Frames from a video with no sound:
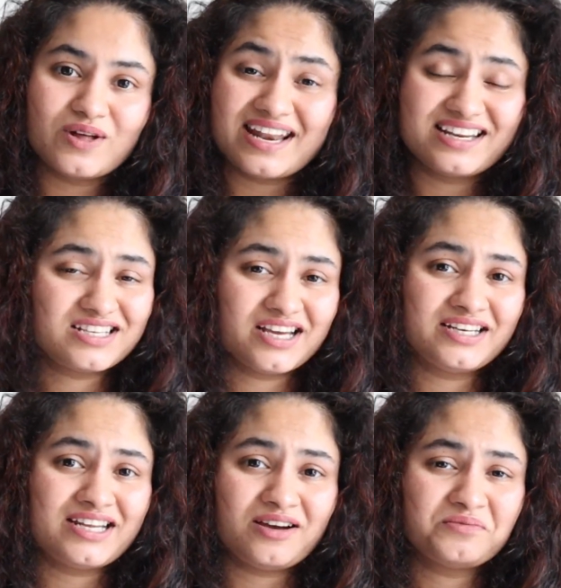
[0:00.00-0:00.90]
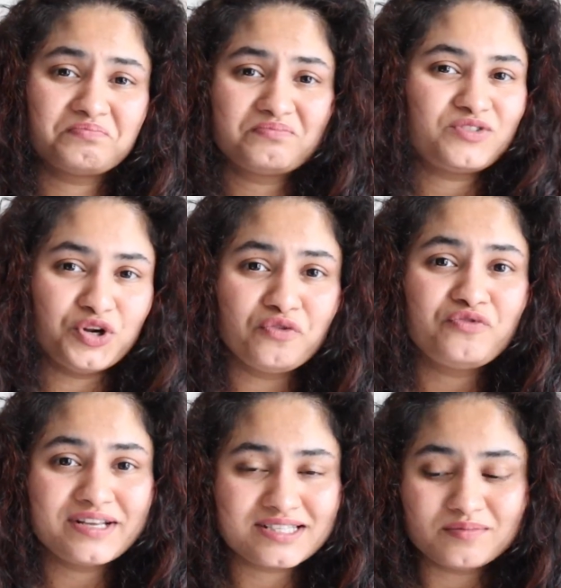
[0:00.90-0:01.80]
and it turned out, you know,
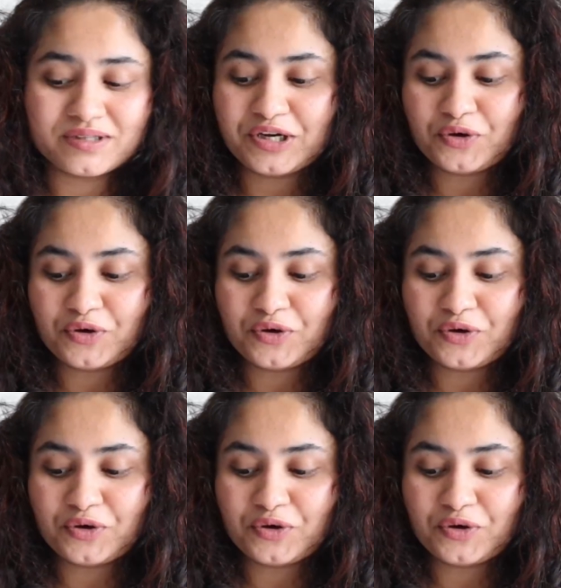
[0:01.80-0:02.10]
reasonably